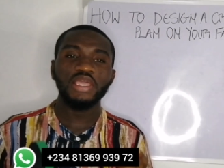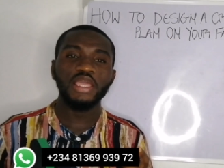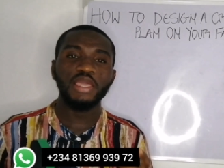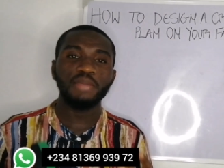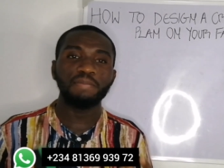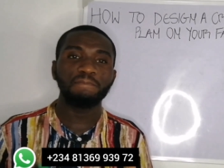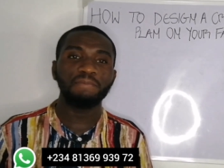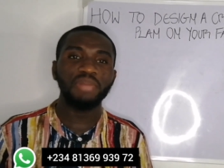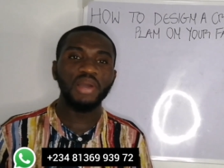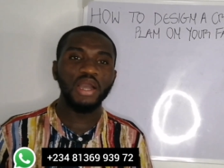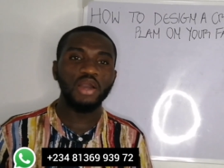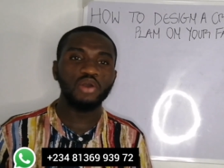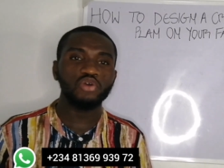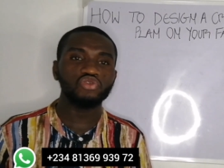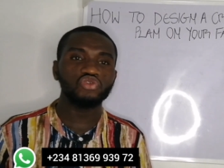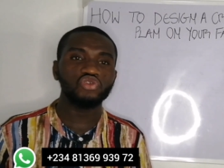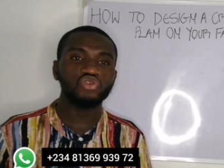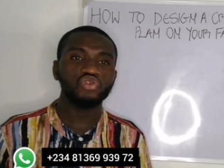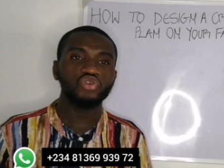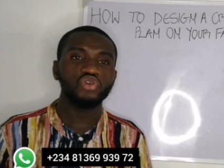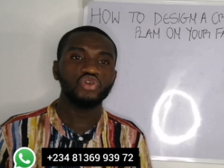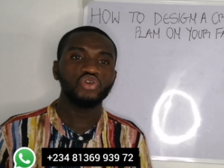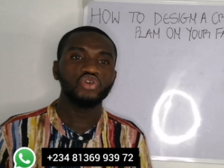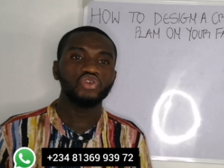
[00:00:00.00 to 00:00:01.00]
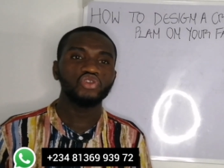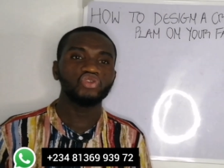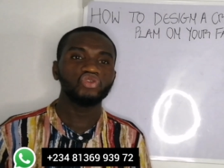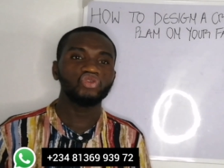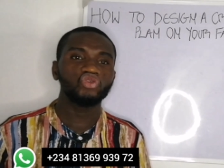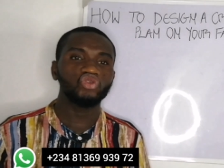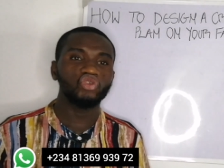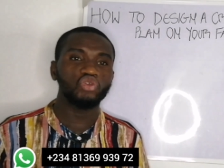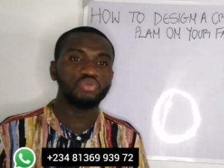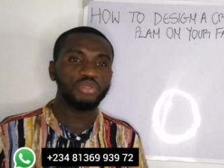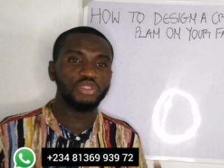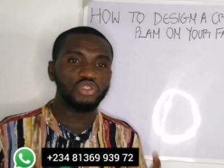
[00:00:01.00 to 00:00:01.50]
about
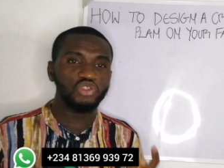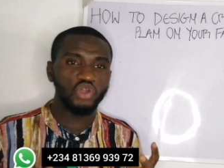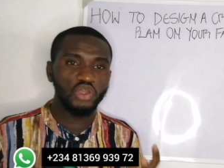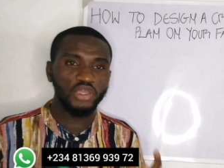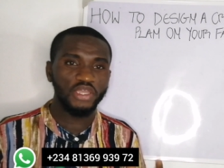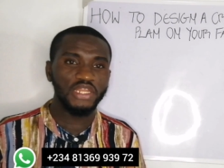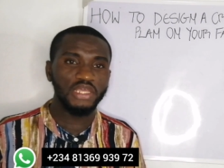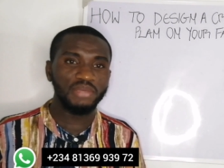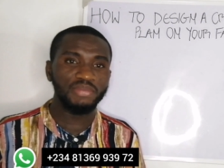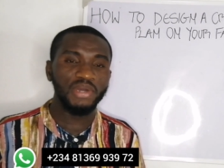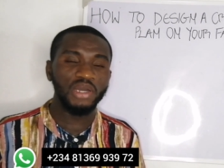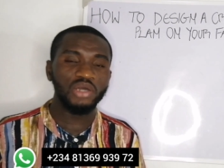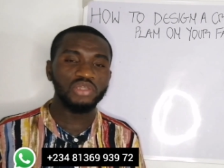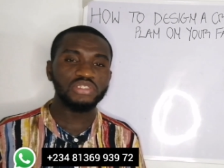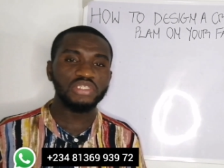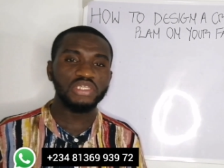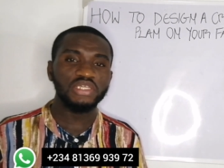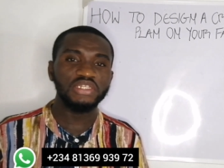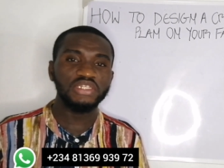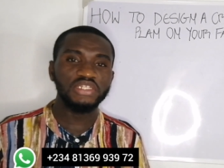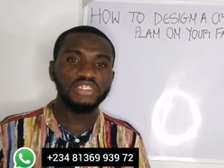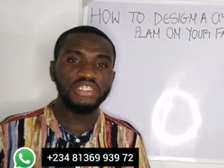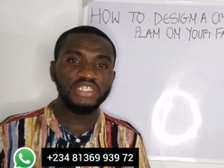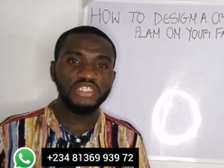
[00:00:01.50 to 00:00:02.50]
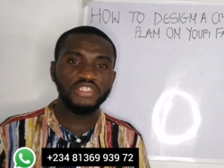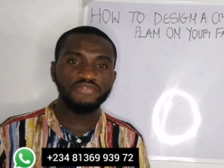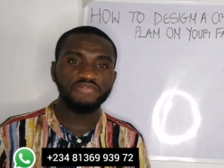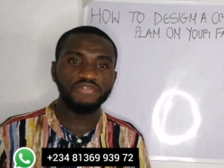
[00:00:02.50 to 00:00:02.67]
to be talking about in this